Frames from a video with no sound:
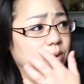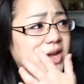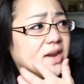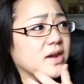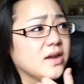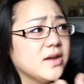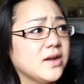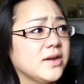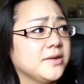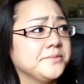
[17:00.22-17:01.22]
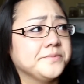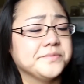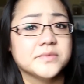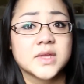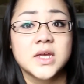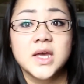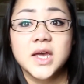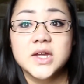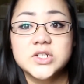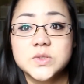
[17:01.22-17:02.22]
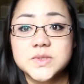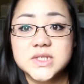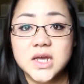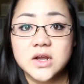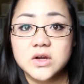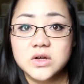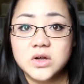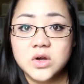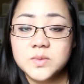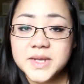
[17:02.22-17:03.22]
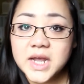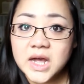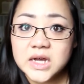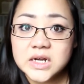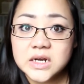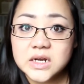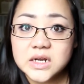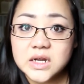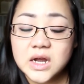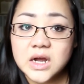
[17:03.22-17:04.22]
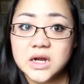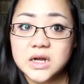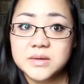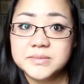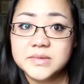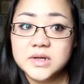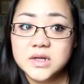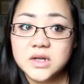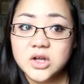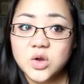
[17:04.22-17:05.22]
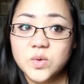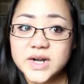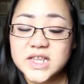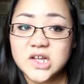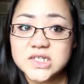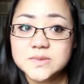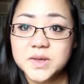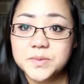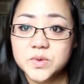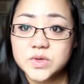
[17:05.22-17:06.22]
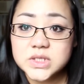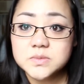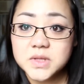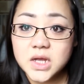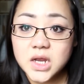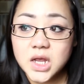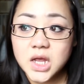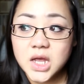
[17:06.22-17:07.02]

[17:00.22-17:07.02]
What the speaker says: what? And she was like, oh my God, when I lost my mucus plug,